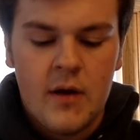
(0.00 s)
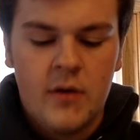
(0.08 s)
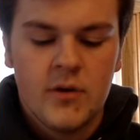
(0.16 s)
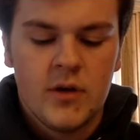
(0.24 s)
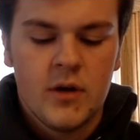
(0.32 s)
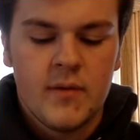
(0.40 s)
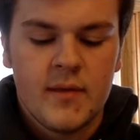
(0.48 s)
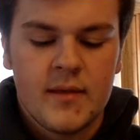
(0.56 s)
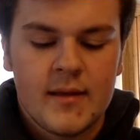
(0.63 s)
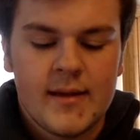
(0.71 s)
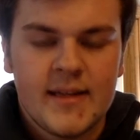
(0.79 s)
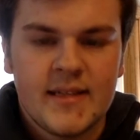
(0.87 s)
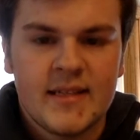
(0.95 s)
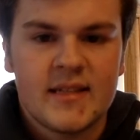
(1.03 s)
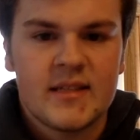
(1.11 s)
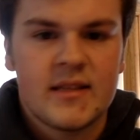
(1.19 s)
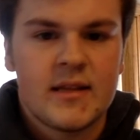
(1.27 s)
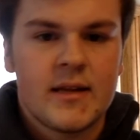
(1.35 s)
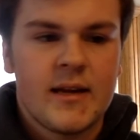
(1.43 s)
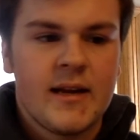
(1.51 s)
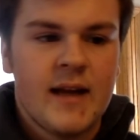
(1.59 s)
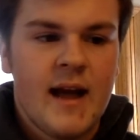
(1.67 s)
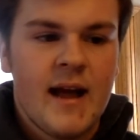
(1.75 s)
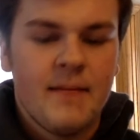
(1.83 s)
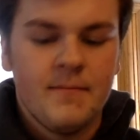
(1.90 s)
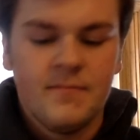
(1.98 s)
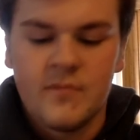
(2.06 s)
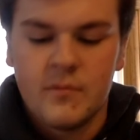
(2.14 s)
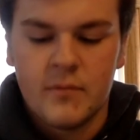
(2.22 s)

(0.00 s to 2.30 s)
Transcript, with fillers: Khudobin 36 of 39.